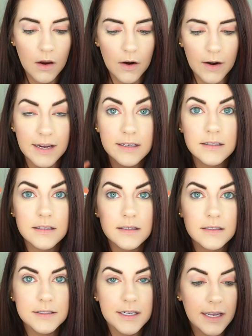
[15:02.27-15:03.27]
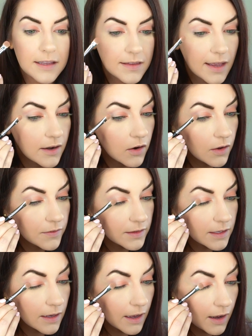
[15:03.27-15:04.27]
All right. Taking that on
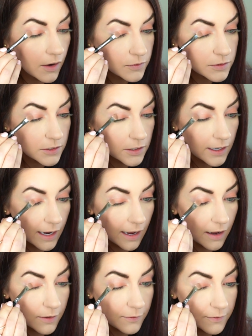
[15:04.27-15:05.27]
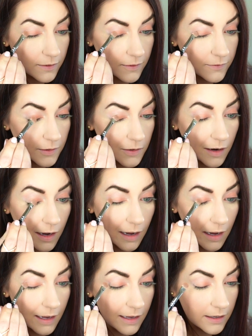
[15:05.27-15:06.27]
the outer half of your
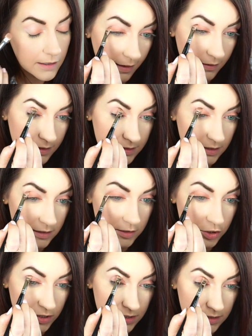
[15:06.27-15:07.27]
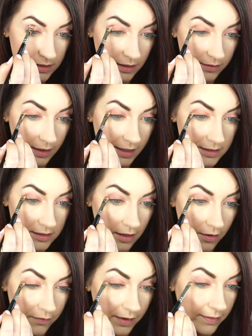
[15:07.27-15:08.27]
eye, and this is just less
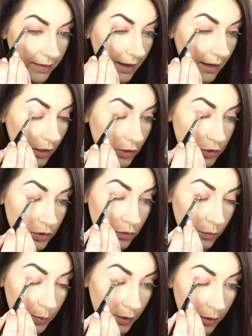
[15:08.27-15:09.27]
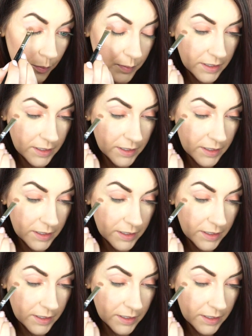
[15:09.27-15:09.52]
of a like super